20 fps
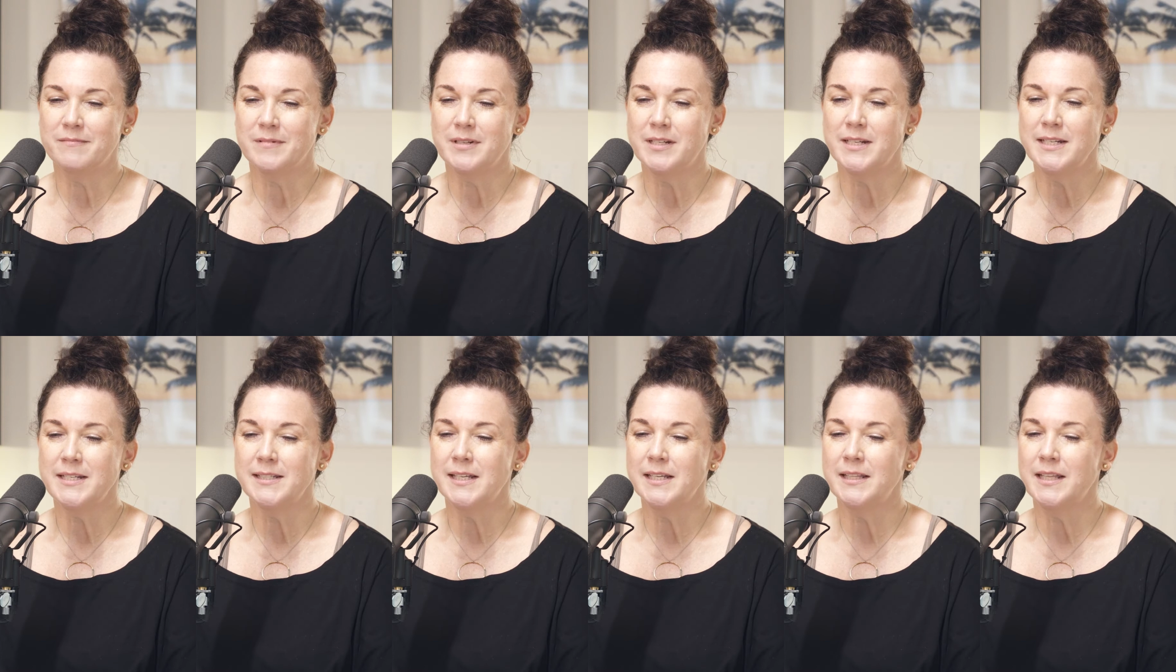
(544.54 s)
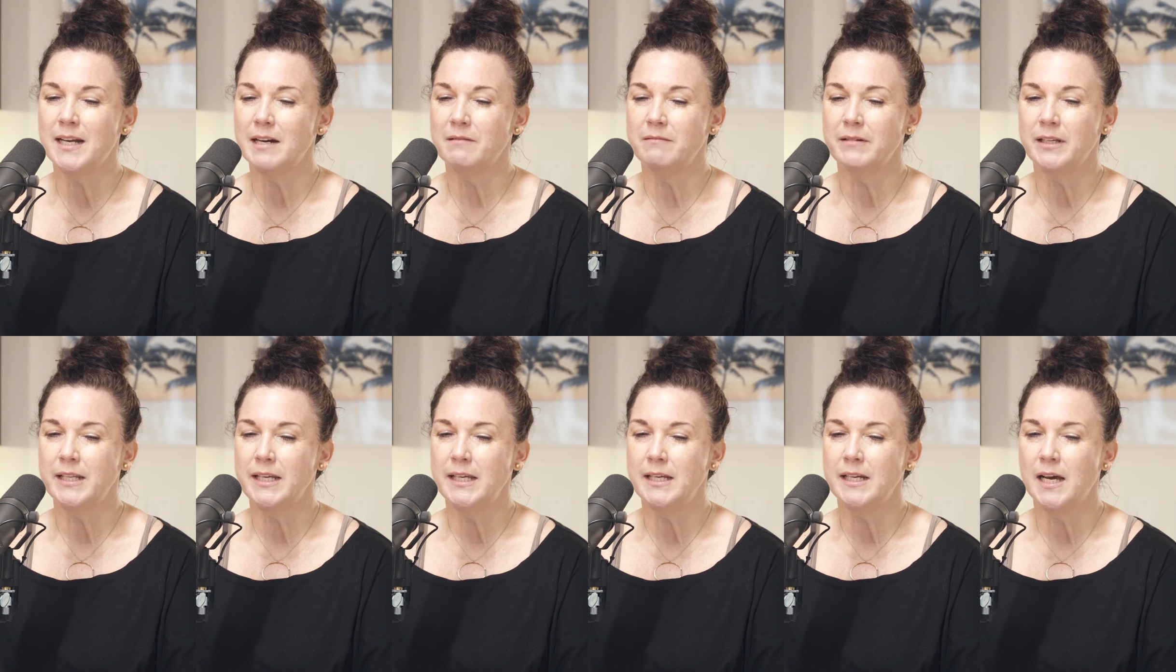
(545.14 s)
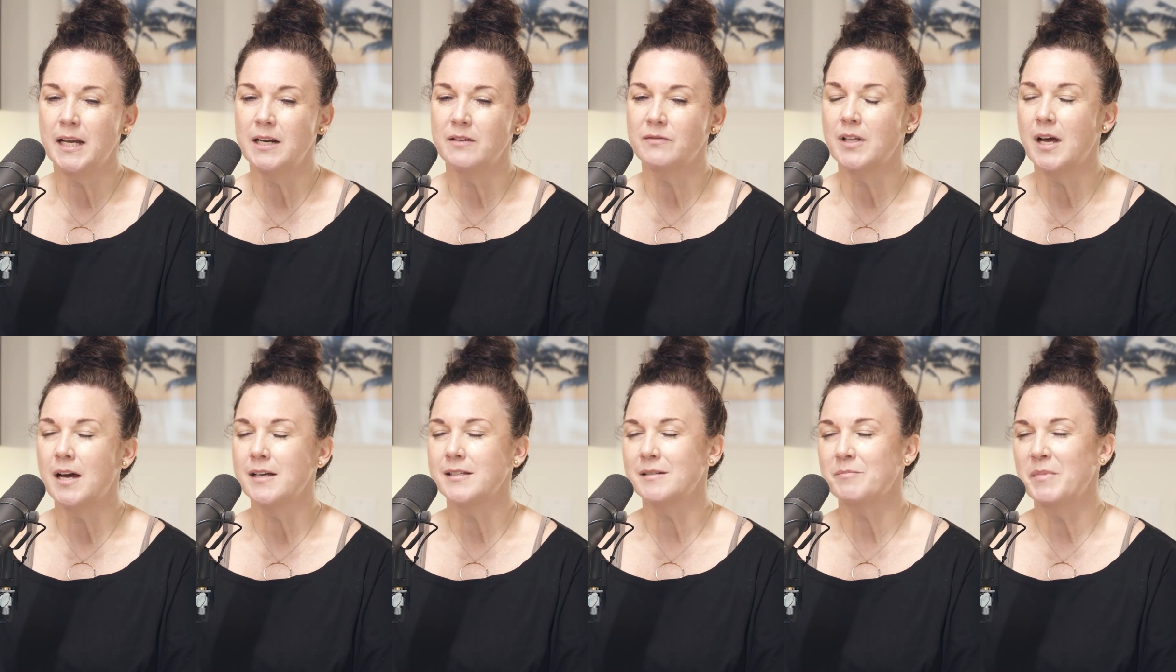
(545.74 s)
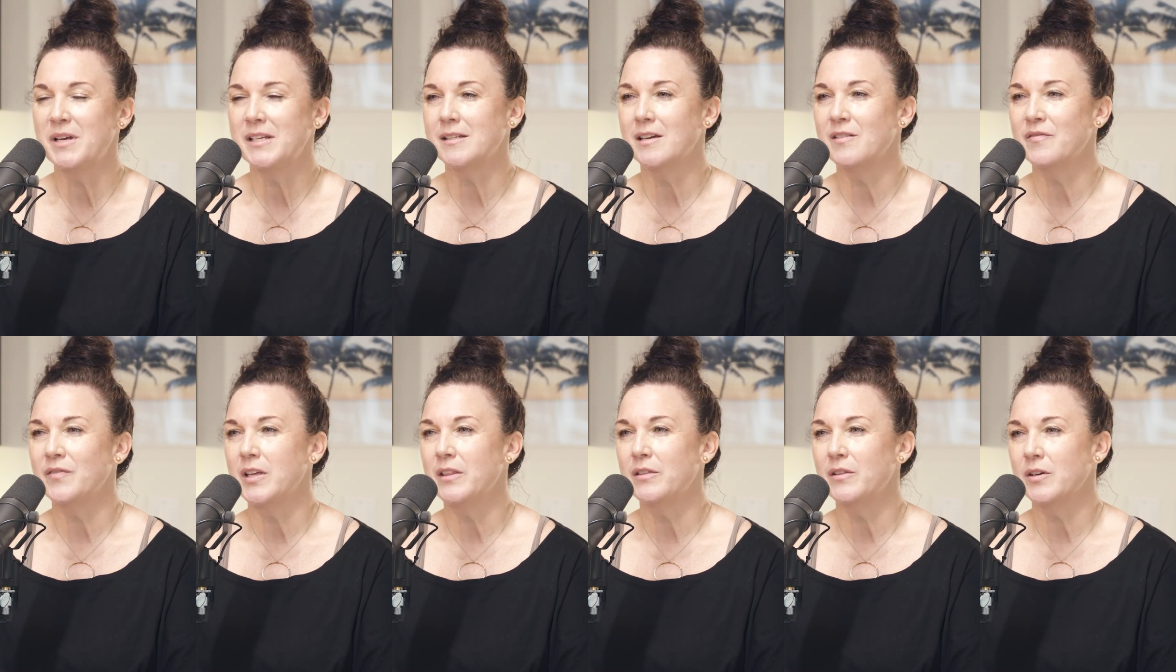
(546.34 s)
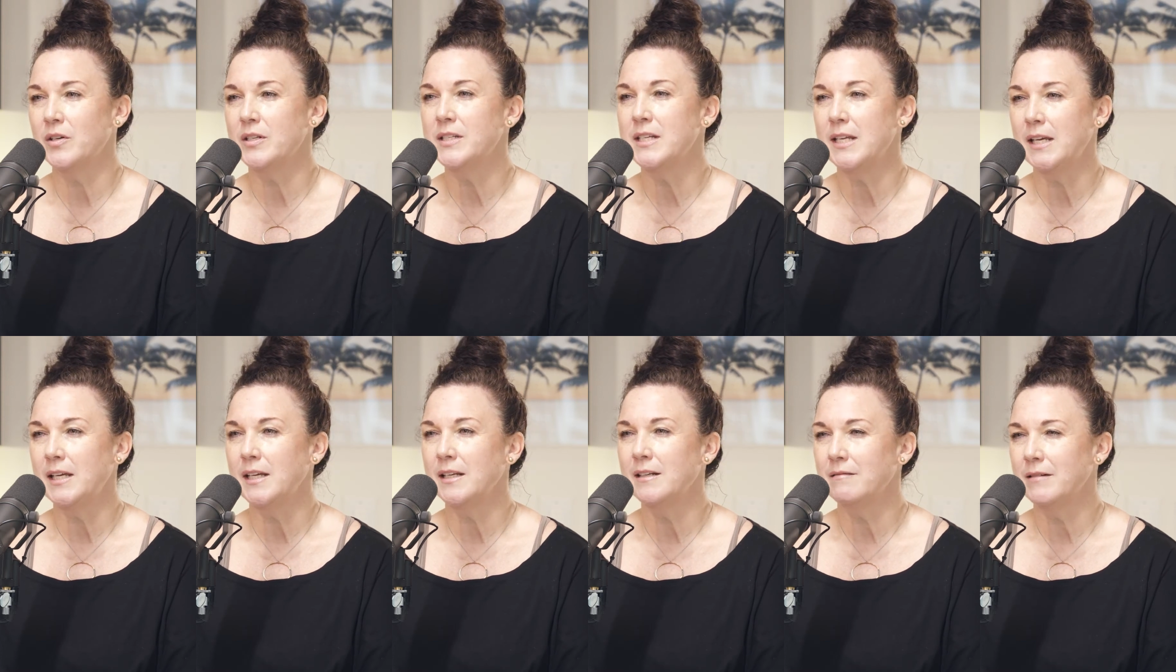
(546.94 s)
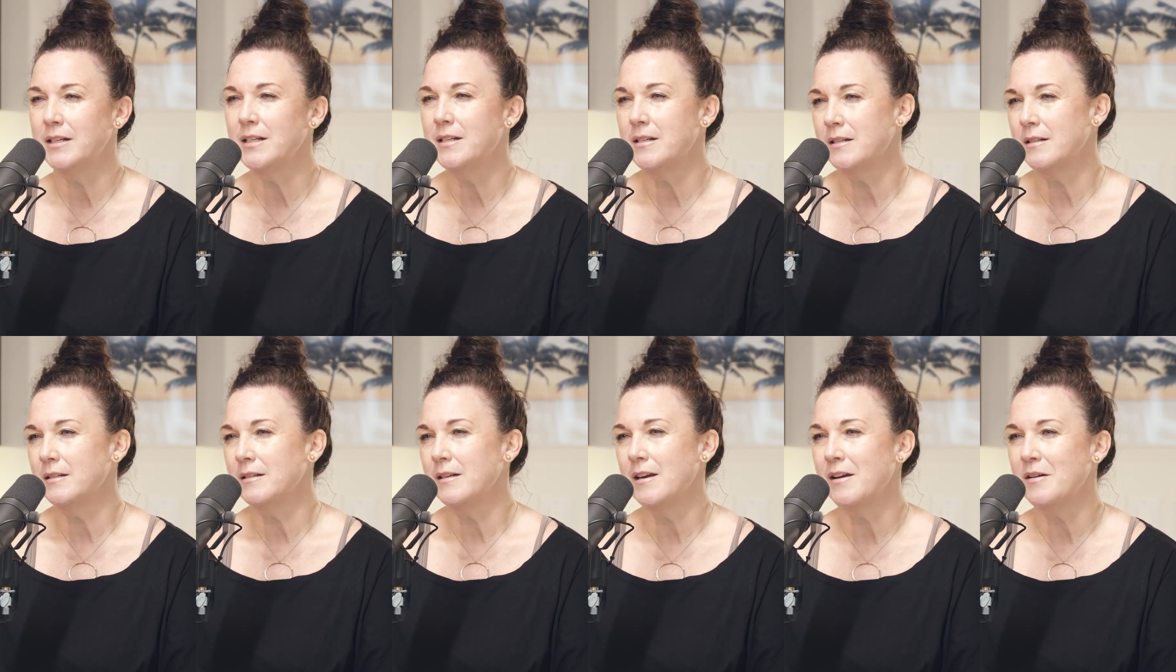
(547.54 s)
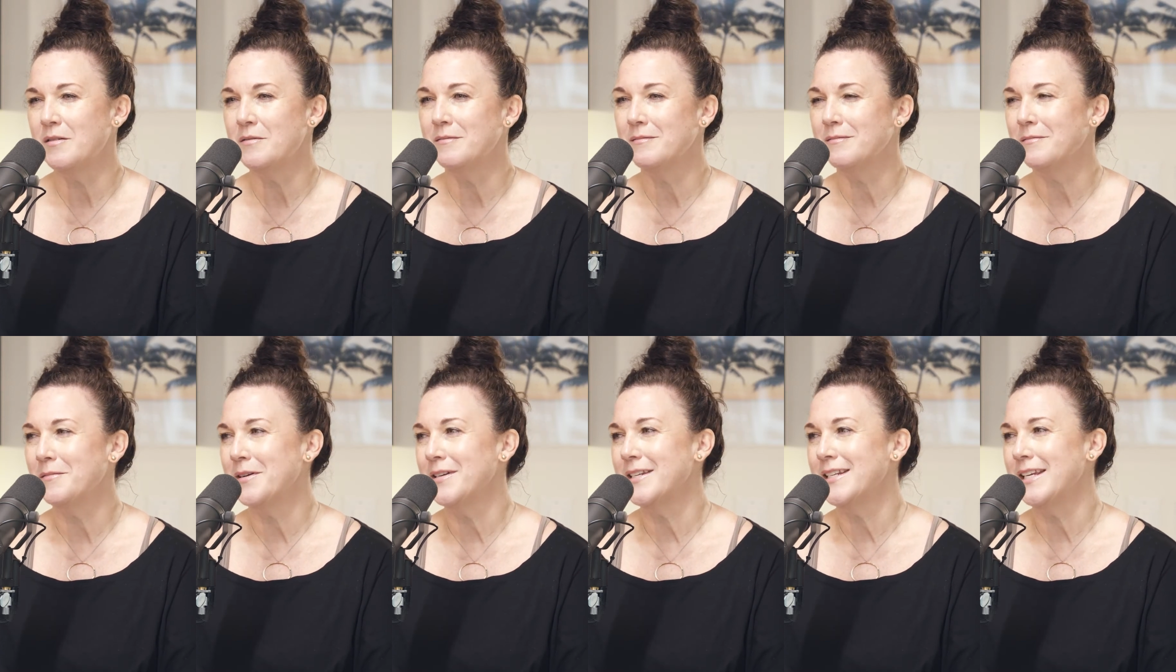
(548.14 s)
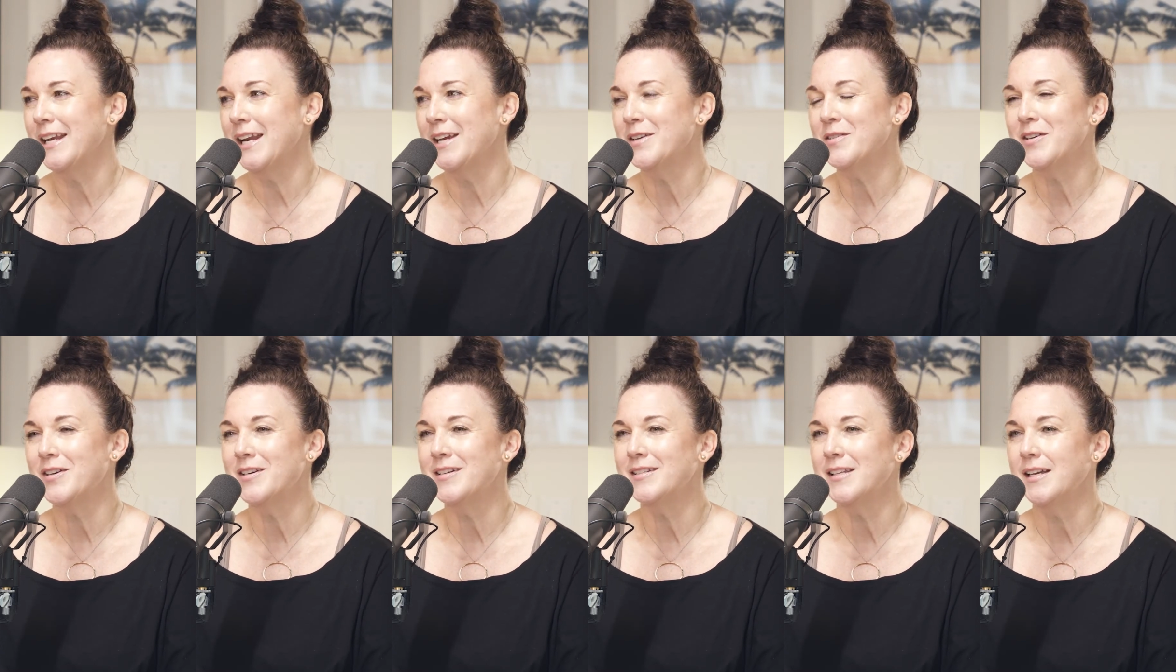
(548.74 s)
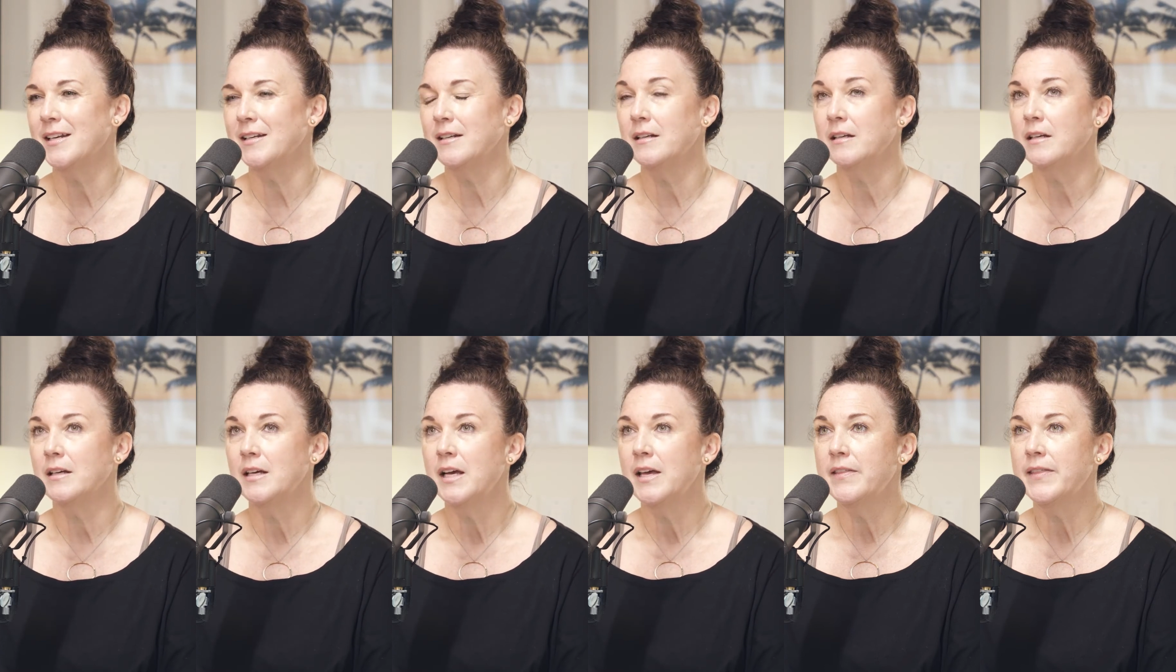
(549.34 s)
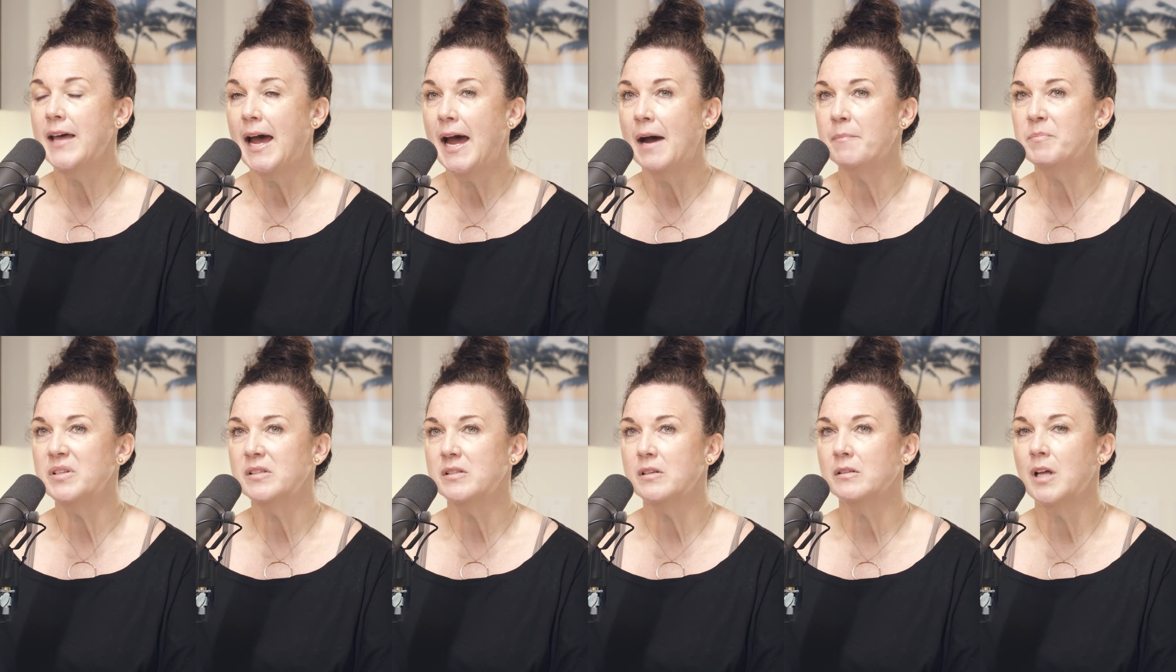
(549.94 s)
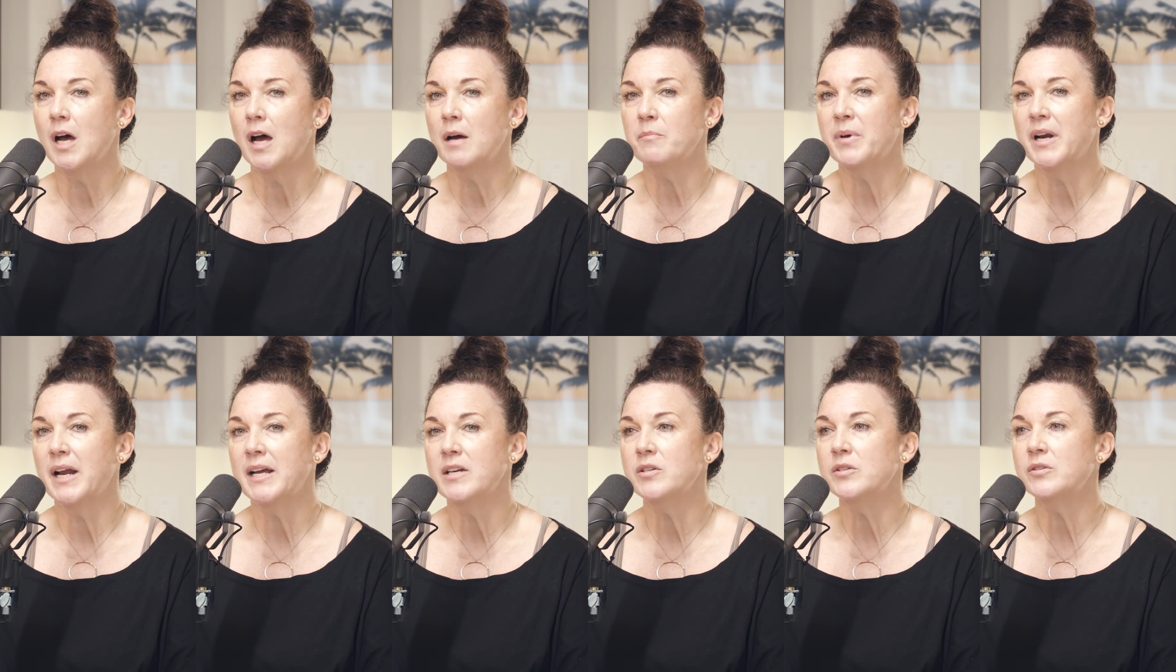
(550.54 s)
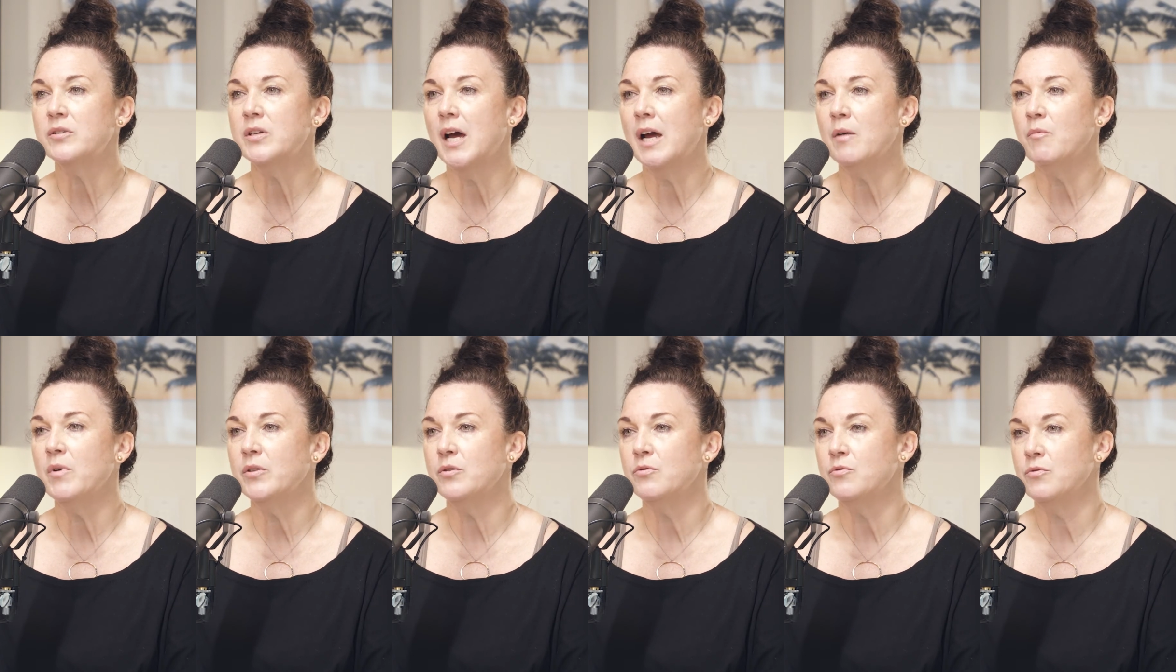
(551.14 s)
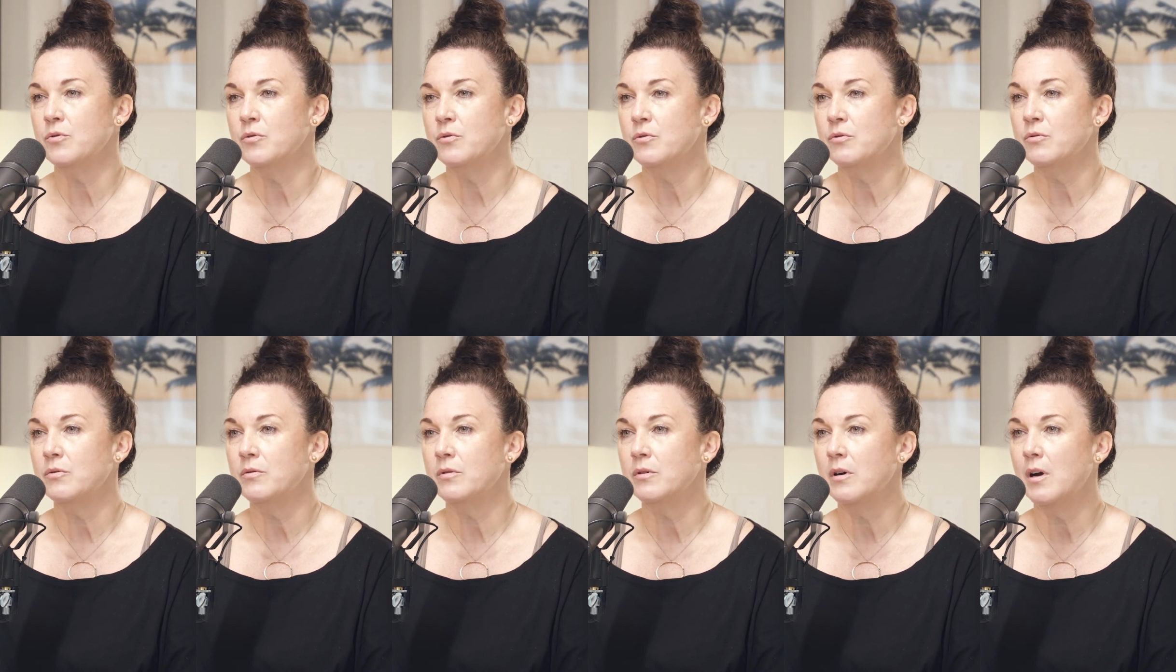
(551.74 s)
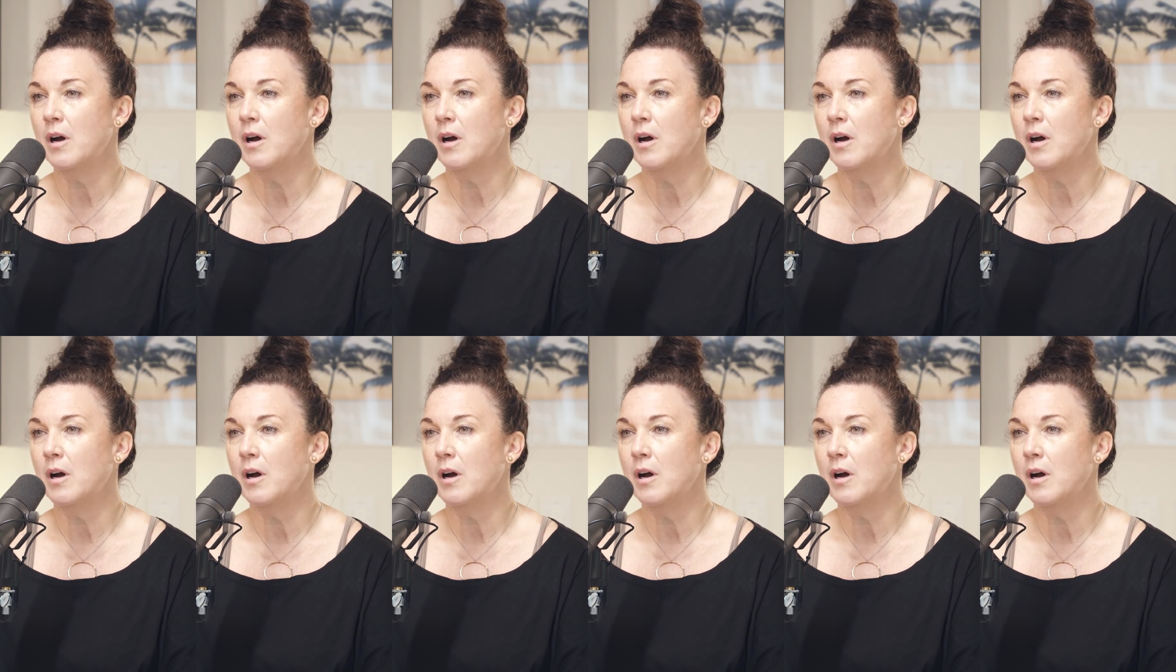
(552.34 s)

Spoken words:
she said that I really kind of lost myself at 13, which, we're teenagers, and that happens a lot, but I withdrew,